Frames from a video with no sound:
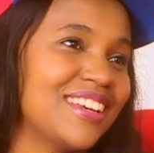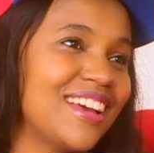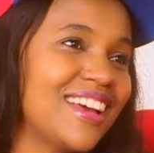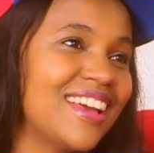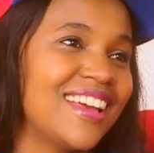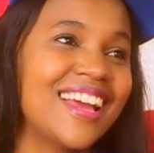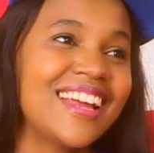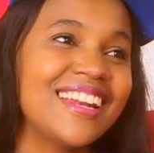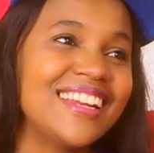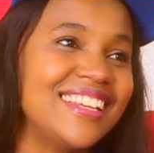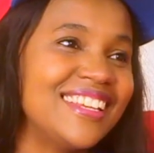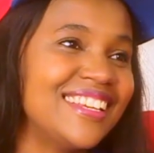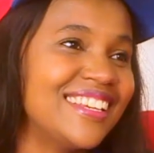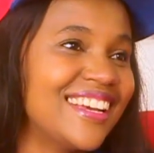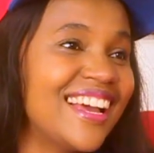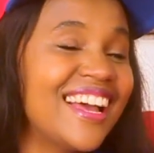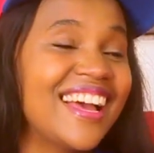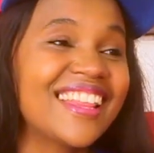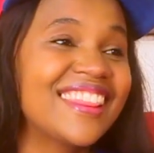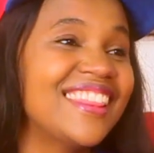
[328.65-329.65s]

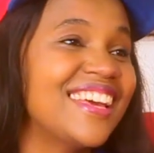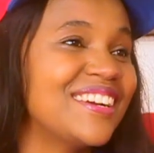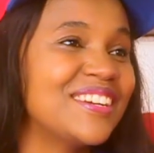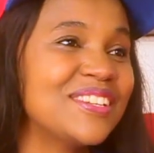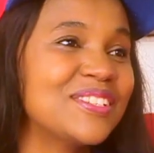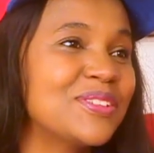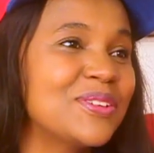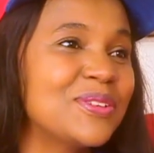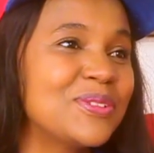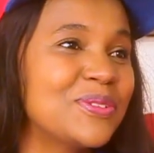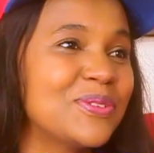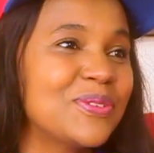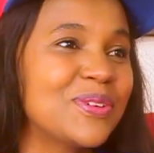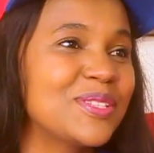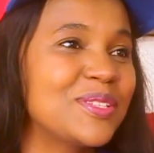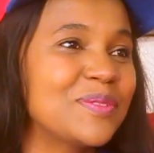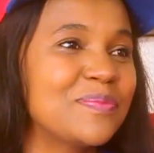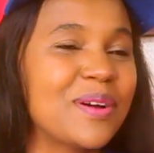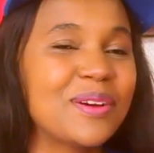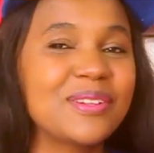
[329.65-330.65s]
Yani, there is no two
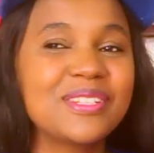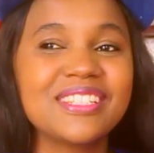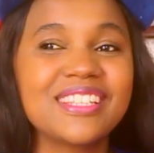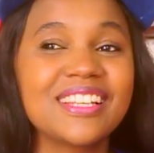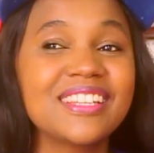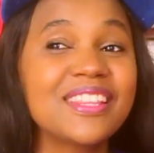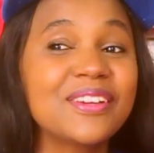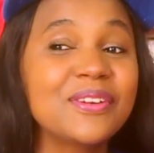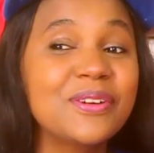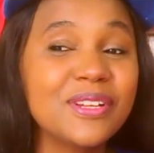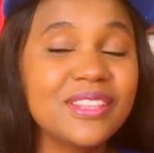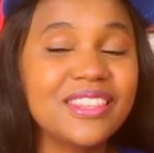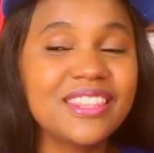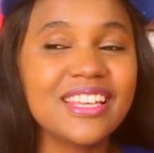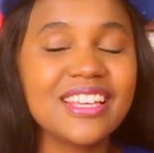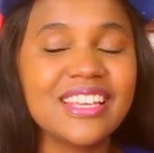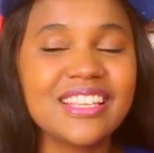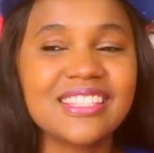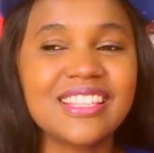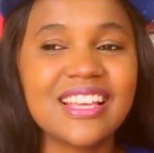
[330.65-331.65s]
words about it. And the good
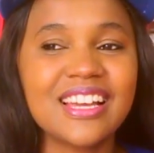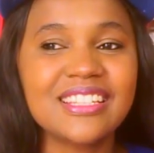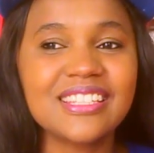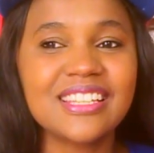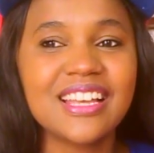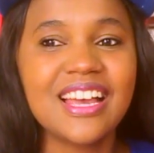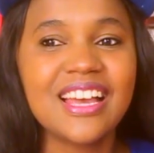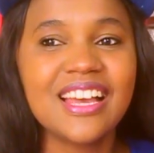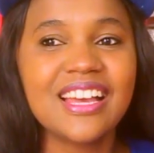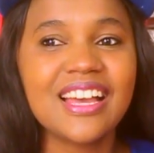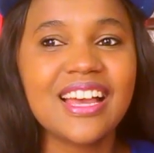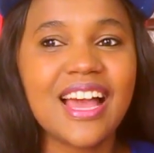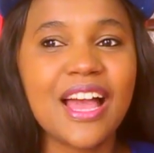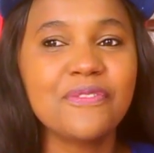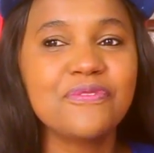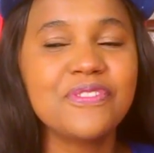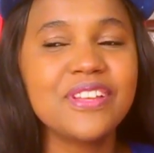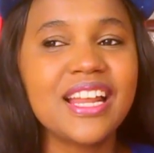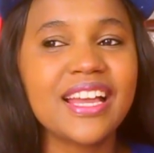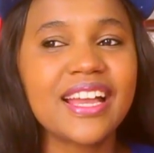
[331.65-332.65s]
thing is that I
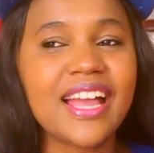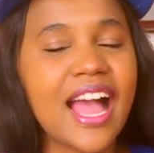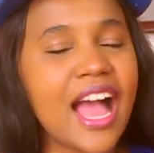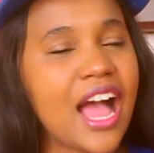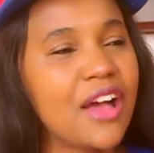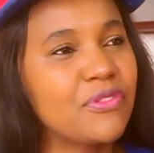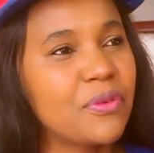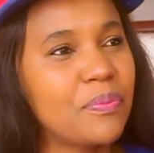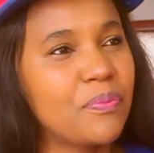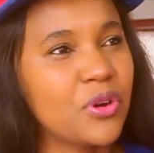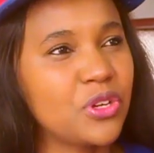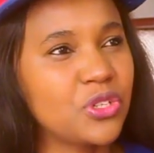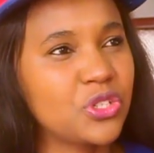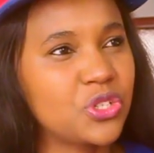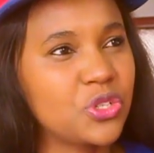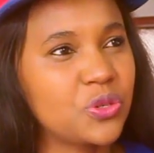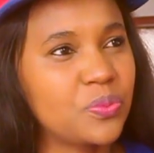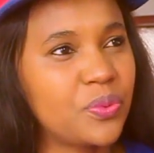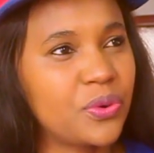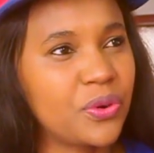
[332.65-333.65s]
feel like I have a point
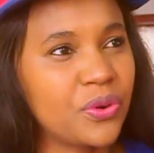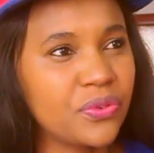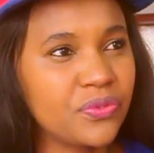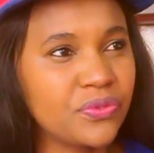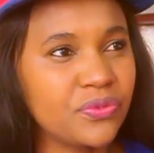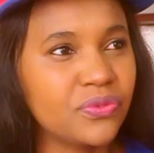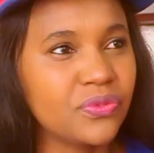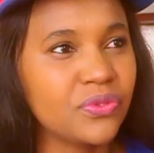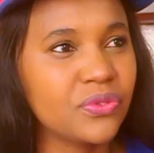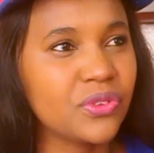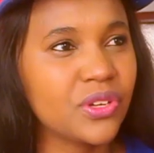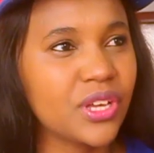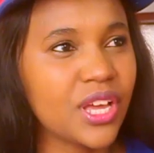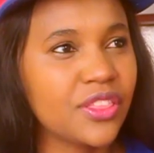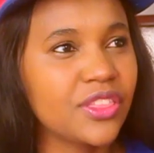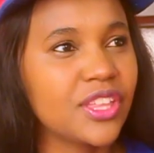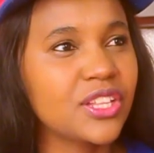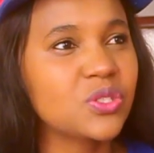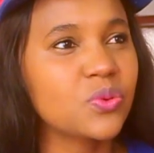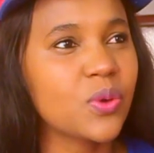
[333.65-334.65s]
to prove,
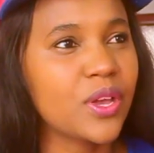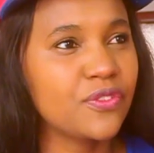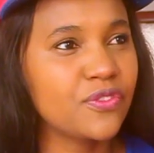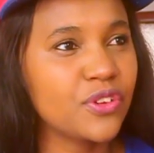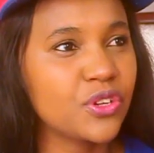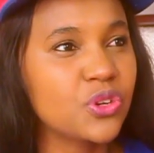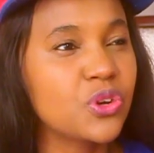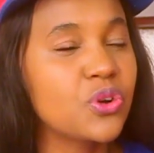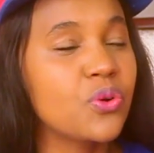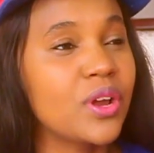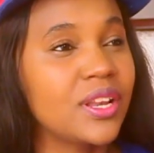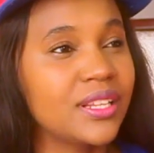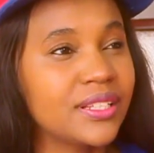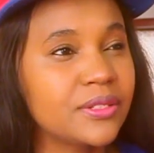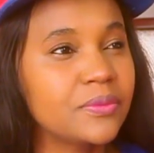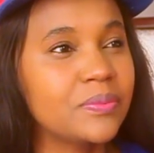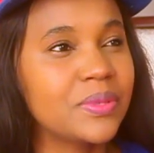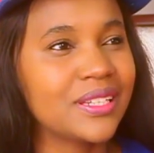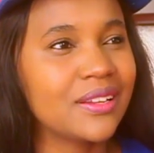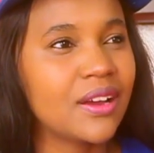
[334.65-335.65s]
and that's why I even go a
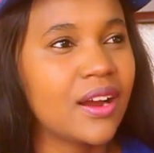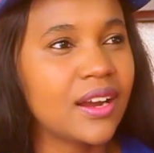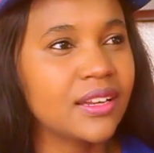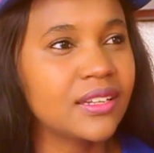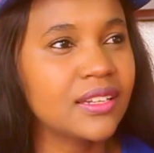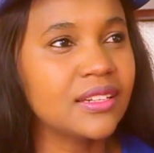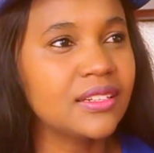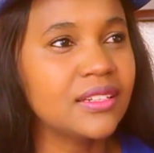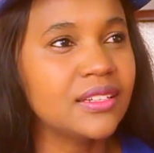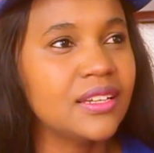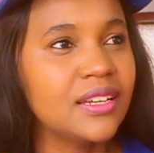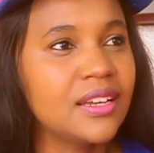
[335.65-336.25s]
little bit harder,